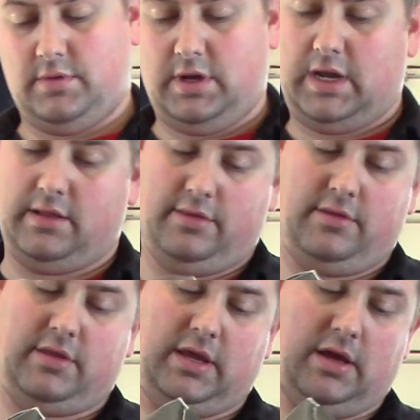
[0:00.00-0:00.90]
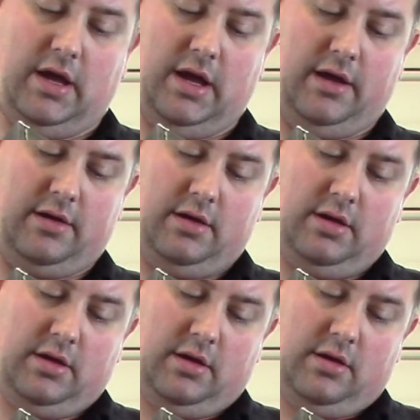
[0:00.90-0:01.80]
The
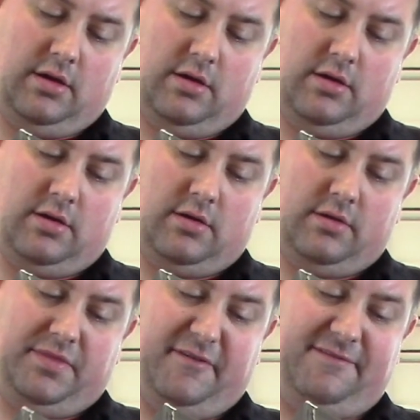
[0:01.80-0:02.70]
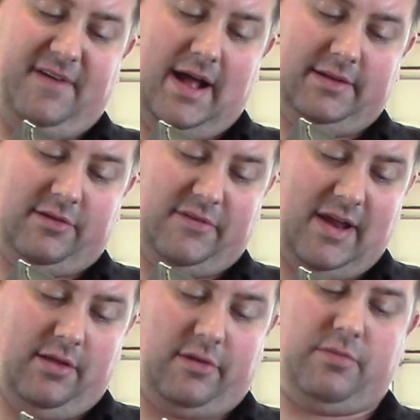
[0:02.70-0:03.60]
font and stuff
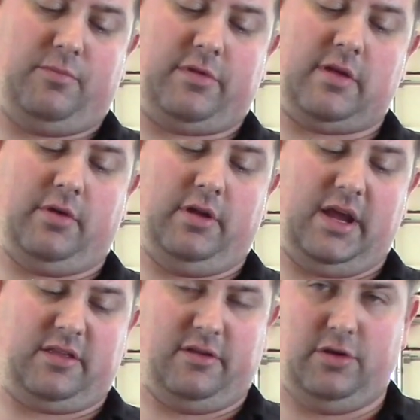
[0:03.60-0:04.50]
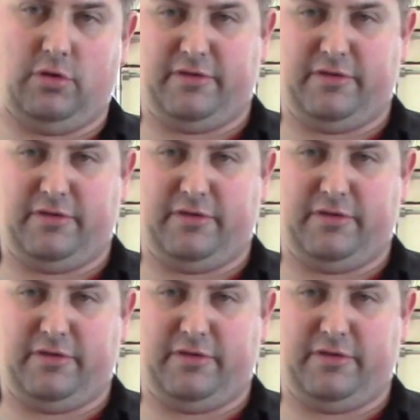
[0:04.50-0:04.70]
on it looks similar to like the newer